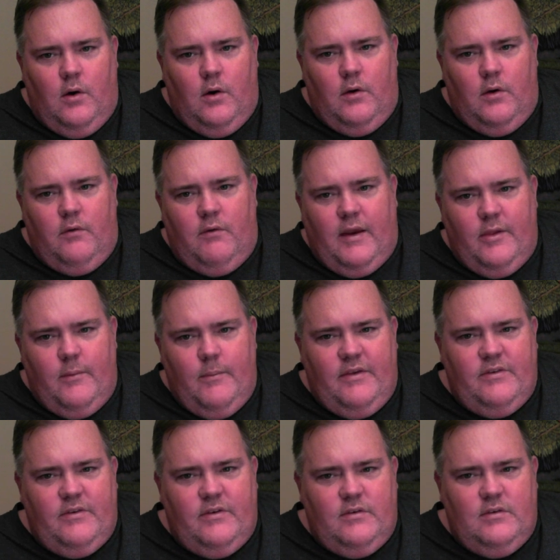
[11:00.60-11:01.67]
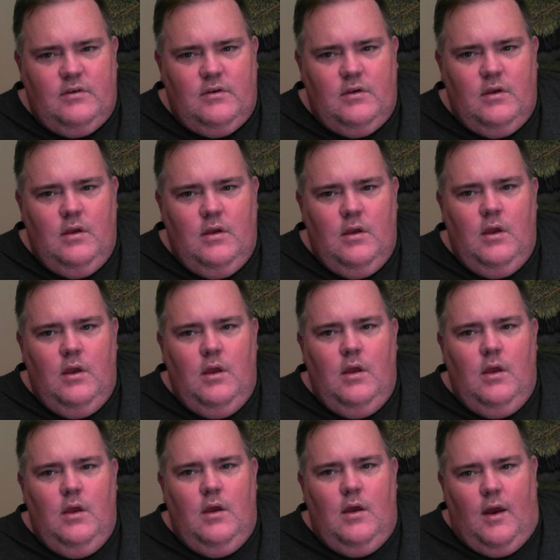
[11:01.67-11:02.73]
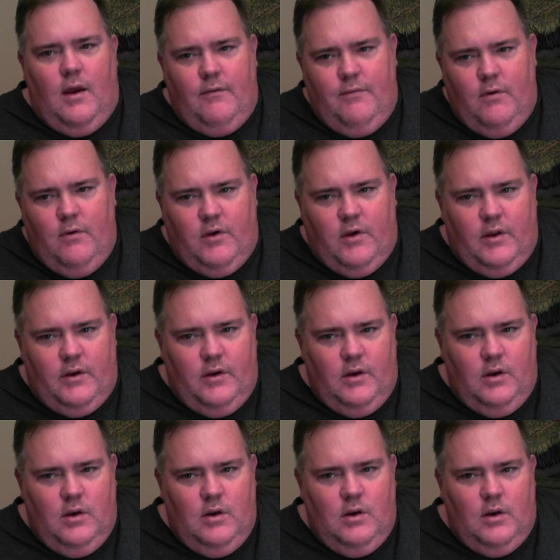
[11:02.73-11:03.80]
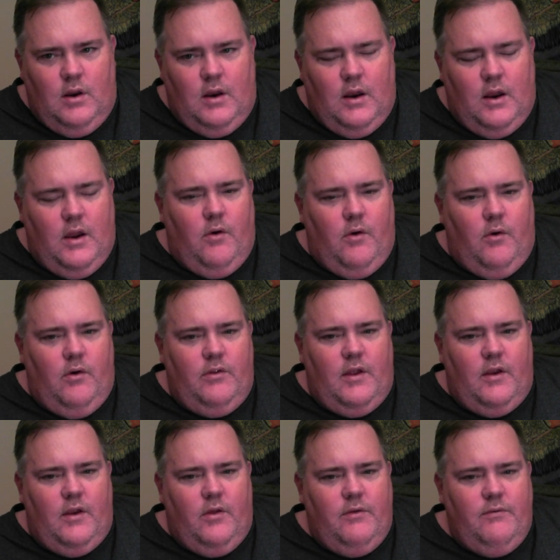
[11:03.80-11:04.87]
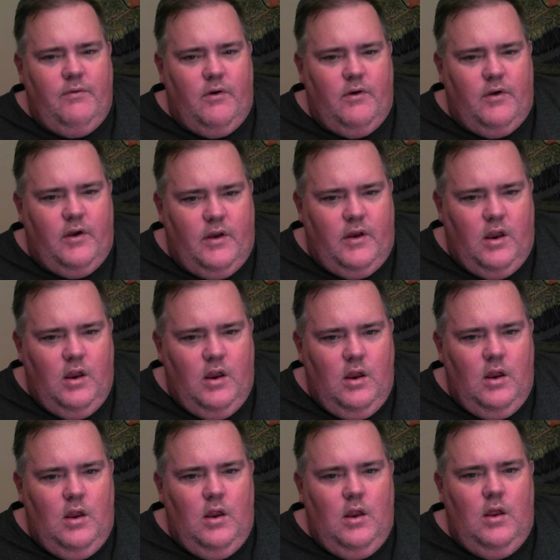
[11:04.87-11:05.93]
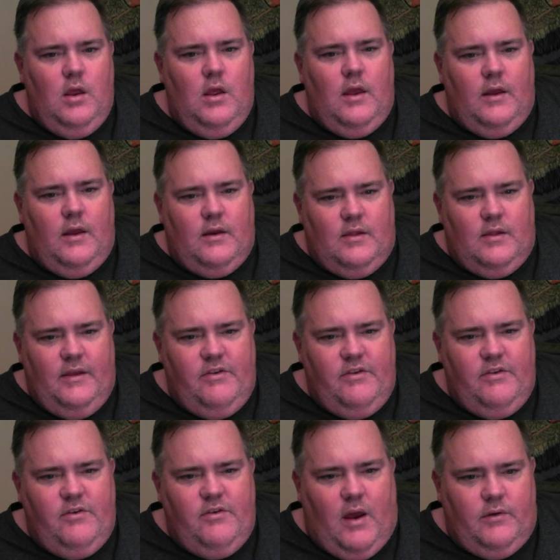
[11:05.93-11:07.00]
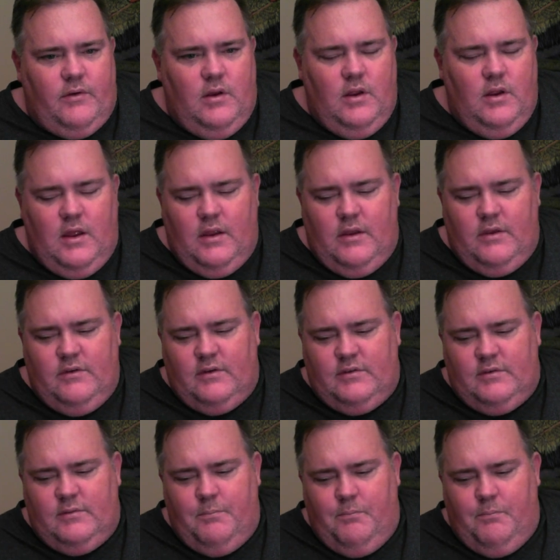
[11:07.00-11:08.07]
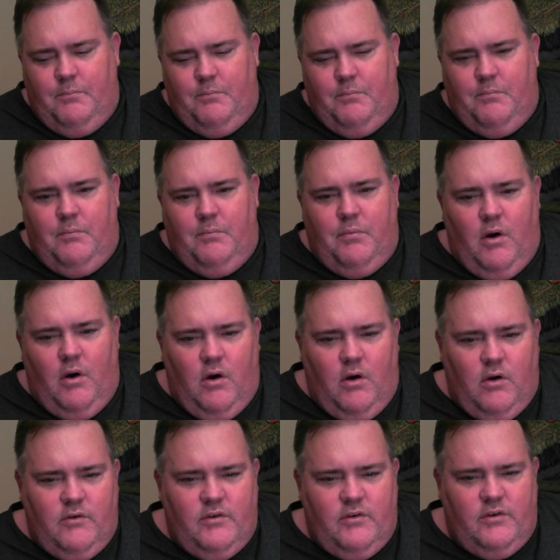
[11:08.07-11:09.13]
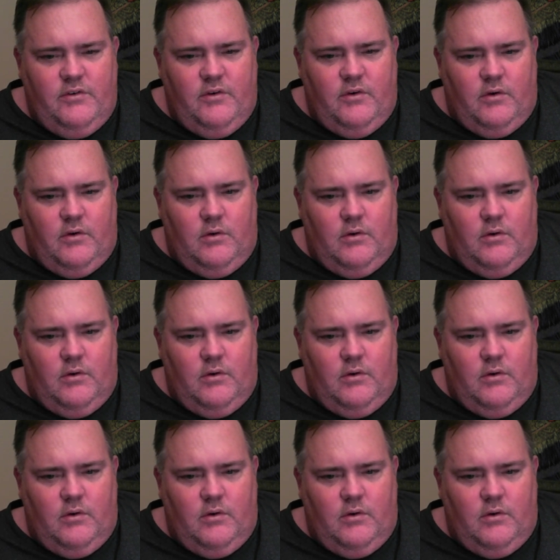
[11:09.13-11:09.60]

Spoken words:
a regular basis, I feel good. And I don't not only feel good, it cleans you out. It just purges your